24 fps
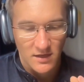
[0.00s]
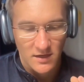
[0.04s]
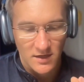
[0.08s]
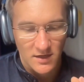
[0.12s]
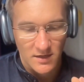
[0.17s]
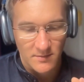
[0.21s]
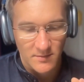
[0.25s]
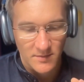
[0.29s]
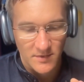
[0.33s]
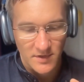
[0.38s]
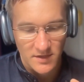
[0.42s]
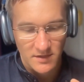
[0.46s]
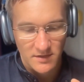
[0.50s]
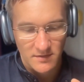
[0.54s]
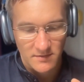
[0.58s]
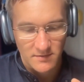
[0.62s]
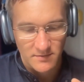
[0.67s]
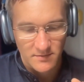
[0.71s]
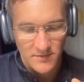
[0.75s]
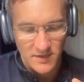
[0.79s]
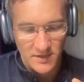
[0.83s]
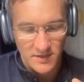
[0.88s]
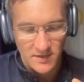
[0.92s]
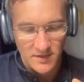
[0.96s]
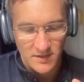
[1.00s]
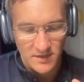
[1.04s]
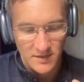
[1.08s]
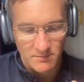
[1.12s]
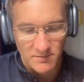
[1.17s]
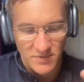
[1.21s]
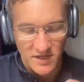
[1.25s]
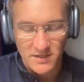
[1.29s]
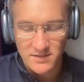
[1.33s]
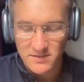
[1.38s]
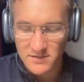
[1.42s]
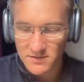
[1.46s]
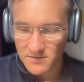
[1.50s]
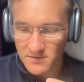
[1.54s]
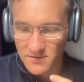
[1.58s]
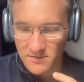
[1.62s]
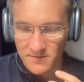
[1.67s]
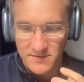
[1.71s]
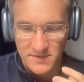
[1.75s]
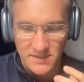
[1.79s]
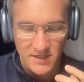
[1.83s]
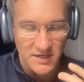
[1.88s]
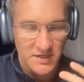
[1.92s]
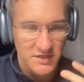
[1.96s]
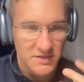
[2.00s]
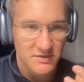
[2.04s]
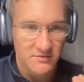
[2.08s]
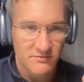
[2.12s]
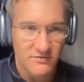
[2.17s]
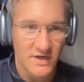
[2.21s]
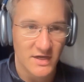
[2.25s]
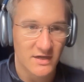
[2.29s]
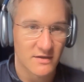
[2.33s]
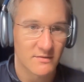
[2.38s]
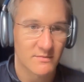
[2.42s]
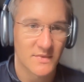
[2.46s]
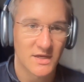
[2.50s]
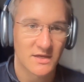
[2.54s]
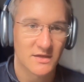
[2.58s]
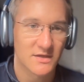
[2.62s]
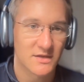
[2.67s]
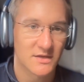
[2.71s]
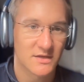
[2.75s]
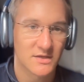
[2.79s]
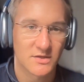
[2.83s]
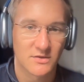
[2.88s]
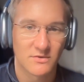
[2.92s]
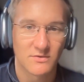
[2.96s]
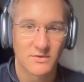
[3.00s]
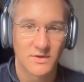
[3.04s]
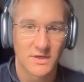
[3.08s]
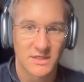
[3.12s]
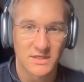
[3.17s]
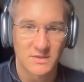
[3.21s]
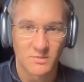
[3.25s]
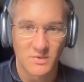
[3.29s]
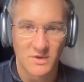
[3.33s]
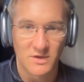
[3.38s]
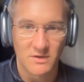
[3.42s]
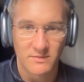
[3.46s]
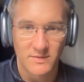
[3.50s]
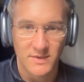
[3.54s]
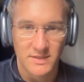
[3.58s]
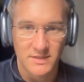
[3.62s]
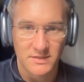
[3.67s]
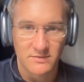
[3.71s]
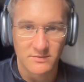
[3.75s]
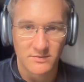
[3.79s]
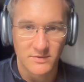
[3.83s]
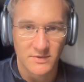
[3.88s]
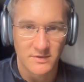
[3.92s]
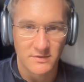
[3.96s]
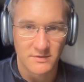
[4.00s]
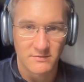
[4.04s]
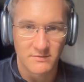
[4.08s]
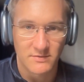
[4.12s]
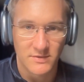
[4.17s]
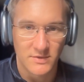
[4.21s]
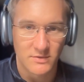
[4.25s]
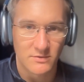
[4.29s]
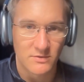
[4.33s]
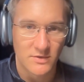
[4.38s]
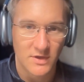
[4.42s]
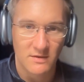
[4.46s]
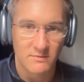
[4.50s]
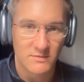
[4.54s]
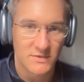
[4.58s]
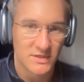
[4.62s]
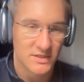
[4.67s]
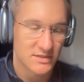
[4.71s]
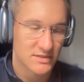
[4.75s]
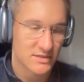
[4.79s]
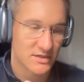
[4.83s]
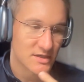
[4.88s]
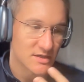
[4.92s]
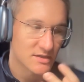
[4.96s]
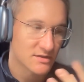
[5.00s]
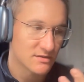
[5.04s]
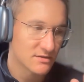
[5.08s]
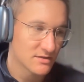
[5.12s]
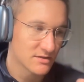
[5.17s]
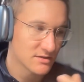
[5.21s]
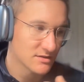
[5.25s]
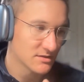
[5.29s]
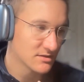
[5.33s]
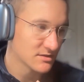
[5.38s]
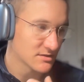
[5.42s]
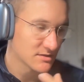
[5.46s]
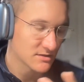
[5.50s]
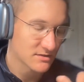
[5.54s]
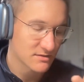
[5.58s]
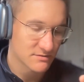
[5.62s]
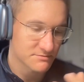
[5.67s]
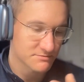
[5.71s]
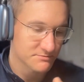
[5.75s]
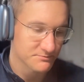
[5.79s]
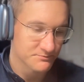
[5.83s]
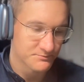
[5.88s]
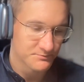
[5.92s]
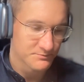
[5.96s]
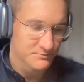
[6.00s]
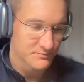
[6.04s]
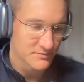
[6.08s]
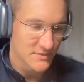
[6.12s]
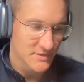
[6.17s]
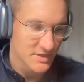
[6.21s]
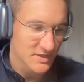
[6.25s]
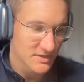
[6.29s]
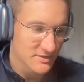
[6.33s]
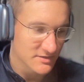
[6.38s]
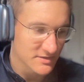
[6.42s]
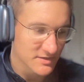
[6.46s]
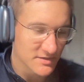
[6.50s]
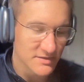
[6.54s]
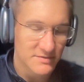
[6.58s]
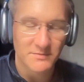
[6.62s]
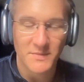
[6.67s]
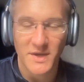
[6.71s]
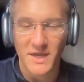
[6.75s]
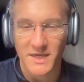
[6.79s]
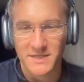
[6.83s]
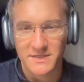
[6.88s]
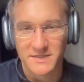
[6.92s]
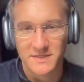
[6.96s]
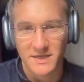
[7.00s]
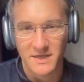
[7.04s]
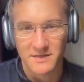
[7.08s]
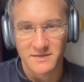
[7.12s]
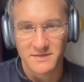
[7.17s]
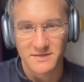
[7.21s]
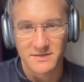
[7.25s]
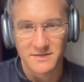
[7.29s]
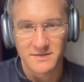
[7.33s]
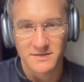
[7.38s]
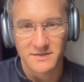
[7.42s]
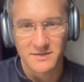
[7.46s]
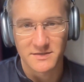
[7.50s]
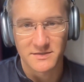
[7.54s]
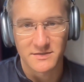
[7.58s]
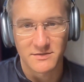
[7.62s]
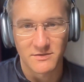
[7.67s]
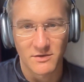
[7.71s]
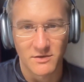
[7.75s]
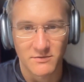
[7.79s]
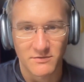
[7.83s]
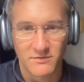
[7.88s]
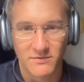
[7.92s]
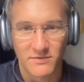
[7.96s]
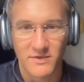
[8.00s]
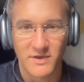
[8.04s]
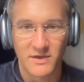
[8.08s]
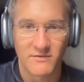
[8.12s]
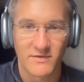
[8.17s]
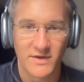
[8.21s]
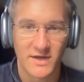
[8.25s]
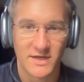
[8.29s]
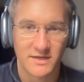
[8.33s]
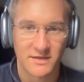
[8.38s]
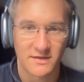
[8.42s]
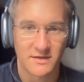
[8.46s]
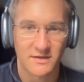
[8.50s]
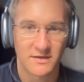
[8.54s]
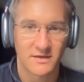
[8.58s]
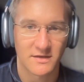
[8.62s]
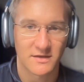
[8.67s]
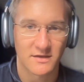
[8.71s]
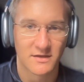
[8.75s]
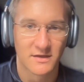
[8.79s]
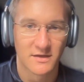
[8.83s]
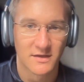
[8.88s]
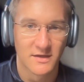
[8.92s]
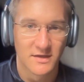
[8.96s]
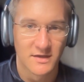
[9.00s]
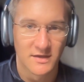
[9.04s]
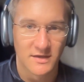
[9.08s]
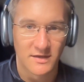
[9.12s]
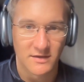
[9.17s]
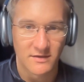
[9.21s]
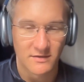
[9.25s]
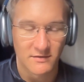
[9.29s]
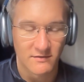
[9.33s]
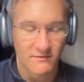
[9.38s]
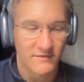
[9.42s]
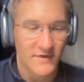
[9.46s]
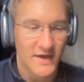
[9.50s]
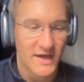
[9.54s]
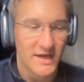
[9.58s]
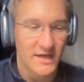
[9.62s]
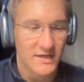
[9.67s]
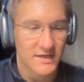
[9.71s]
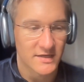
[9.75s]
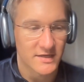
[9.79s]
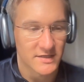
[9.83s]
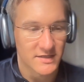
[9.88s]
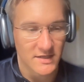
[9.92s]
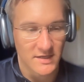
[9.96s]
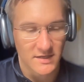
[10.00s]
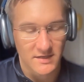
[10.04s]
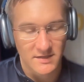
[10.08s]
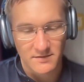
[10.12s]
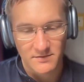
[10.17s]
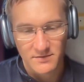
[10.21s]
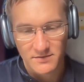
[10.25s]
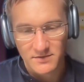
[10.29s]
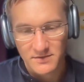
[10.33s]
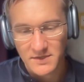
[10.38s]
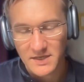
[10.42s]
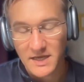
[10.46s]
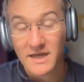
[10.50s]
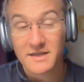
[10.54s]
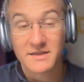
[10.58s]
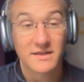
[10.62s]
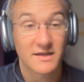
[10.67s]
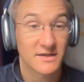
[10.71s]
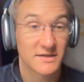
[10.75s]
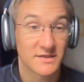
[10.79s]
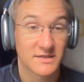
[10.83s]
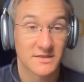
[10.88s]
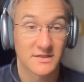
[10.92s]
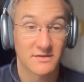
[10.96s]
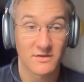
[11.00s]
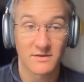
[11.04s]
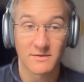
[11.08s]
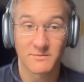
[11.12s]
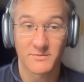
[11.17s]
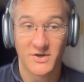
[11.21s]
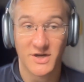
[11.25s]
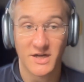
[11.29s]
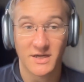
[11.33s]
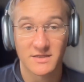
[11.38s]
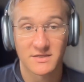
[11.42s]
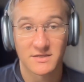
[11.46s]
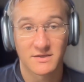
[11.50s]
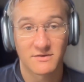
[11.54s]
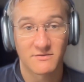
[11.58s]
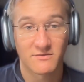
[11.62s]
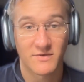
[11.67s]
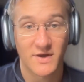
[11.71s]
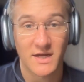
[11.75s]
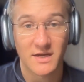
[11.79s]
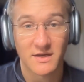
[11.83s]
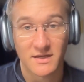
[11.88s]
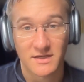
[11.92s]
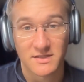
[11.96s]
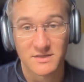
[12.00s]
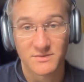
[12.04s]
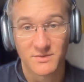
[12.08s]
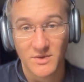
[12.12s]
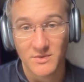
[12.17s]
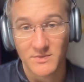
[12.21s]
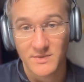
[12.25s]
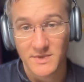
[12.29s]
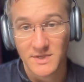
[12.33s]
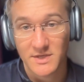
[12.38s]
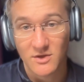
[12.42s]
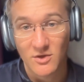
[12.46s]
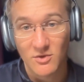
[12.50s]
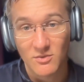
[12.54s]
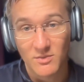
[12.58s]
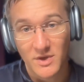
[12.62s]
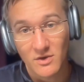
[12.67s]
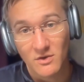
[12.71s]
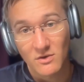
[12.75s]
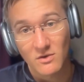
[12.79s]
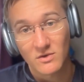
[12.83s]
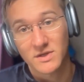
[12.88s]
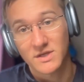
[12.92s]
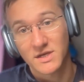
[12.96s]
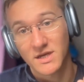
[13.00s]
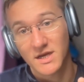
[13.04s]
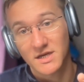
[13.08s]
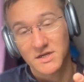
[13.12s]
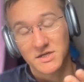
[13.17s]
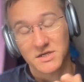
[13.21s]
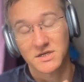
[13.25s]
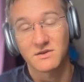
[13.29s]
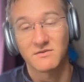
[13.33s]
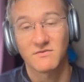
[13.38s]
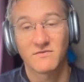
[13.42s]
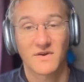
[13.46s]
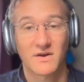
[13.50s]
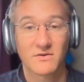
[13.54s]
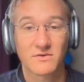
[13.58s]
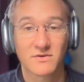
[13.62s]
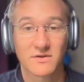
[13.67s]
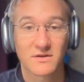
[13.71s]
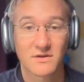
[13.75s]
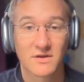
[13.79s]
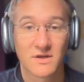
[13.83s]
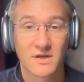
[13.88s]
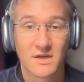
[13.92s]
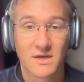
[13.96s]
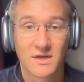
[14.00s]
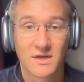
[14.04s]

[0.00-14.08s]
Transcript: the Bayesian optimization recommended two experiments where two chemists said this doesn't make sense. This is not theoretically, valid. Yet they still embraced it, ran the experiment, and lo and behold, it actually found a